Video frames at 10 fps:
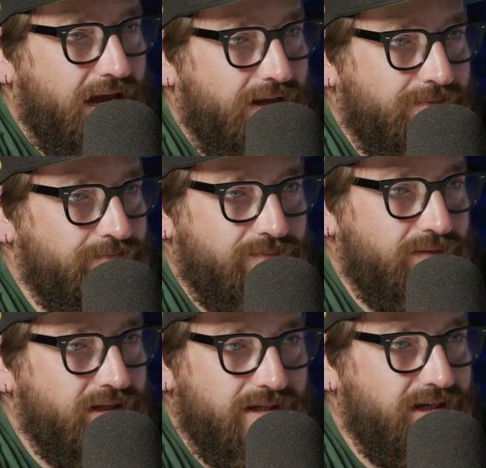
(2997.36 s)
give to
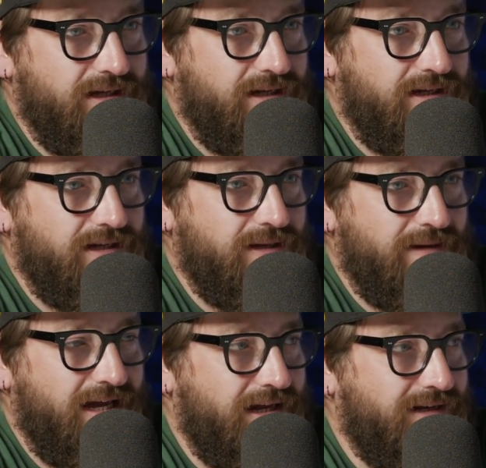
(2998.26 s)
have him. Yeah, for
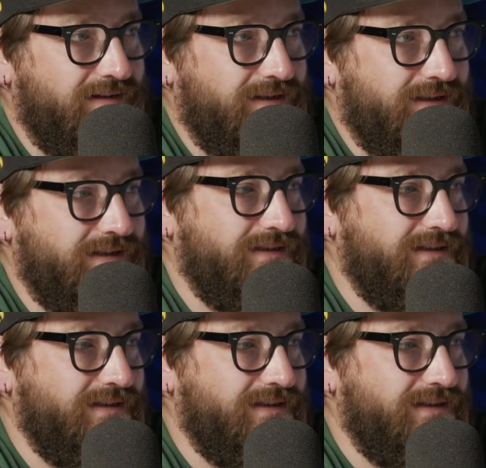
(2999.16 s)
man. more Big L.